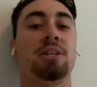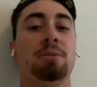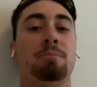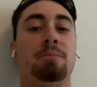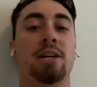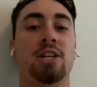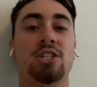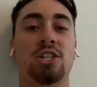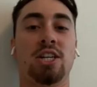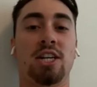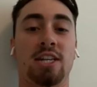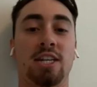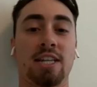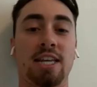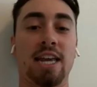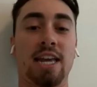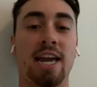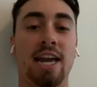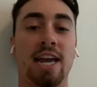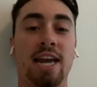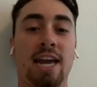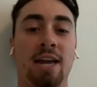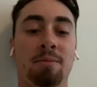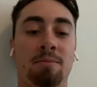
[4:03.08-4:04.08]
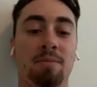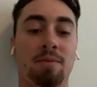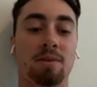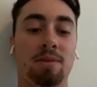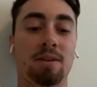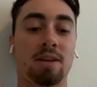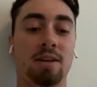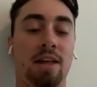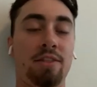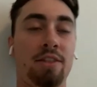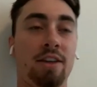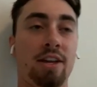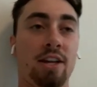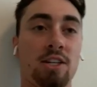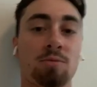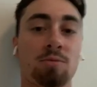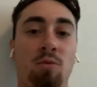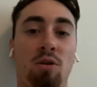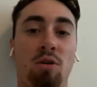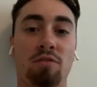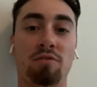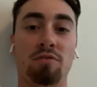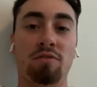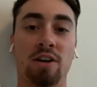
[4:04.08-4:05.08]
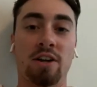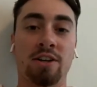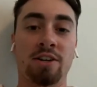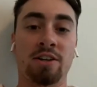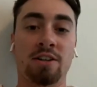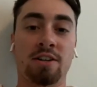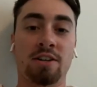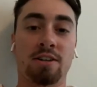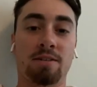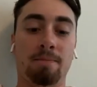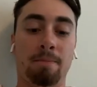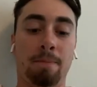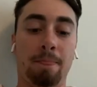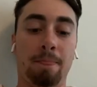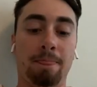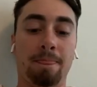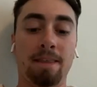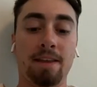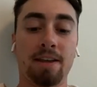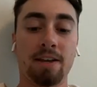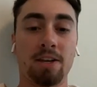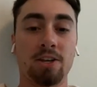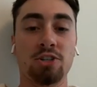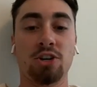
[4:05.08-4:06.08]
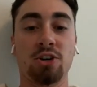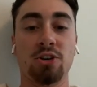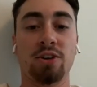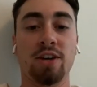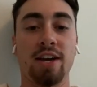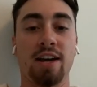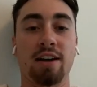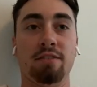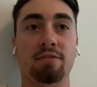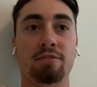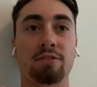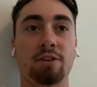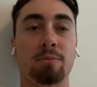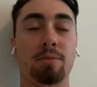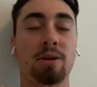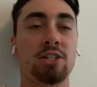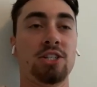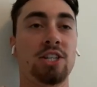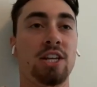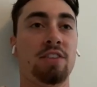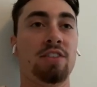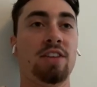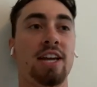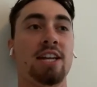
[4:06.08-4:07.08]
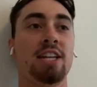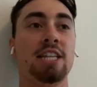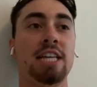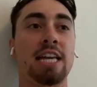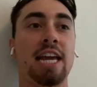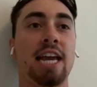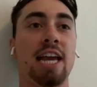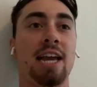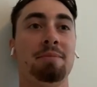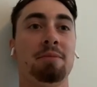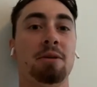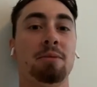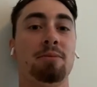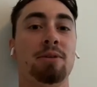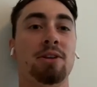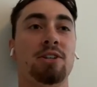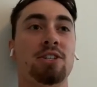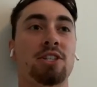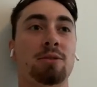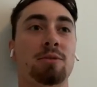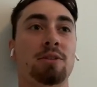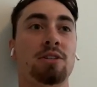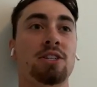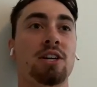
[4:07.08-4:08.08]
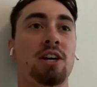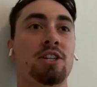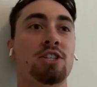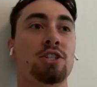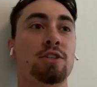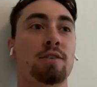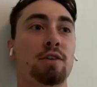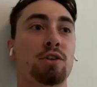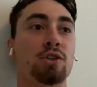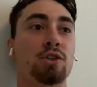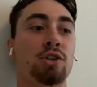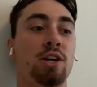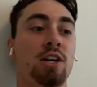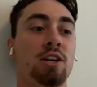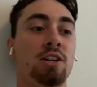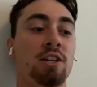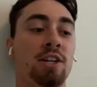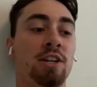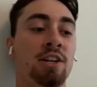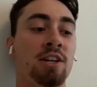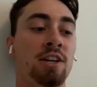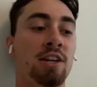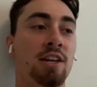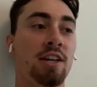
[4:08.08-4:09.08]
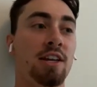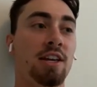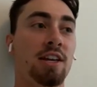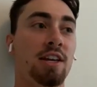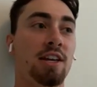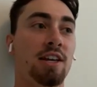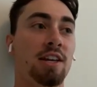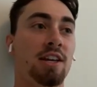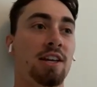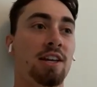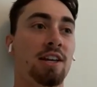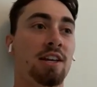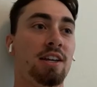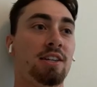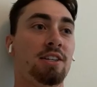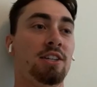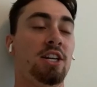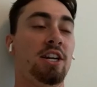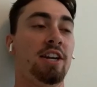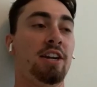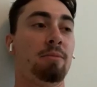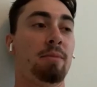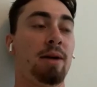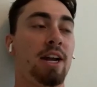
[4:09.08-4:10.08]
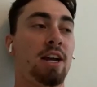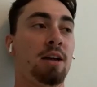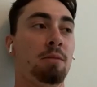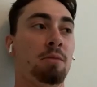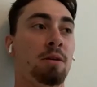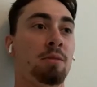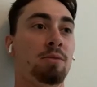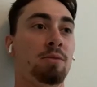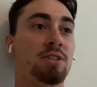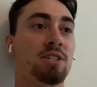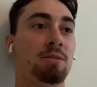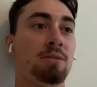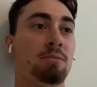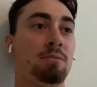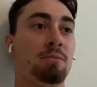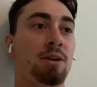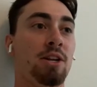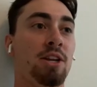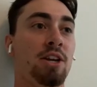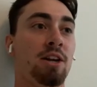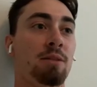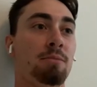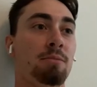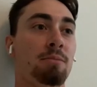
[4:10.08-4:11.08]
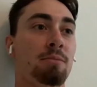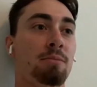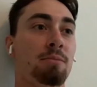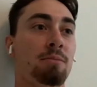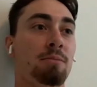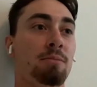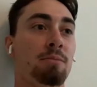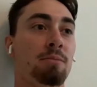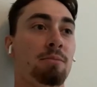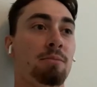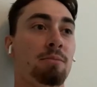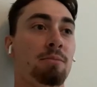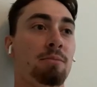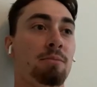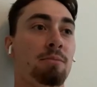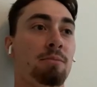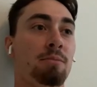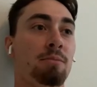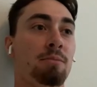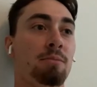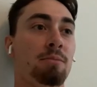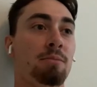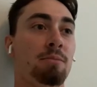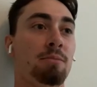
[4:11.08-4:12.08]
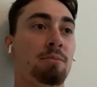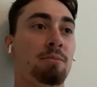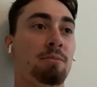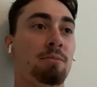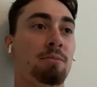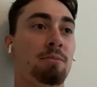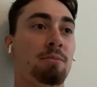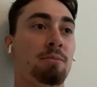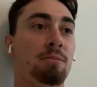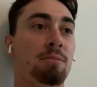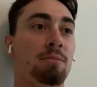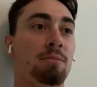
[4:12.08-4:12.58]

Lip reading: pitching in the game, I think it's more fun because you're pitching at the end of the game, you're pitching with tons of adrenaline. You might come in with somebody on base, you really got to get a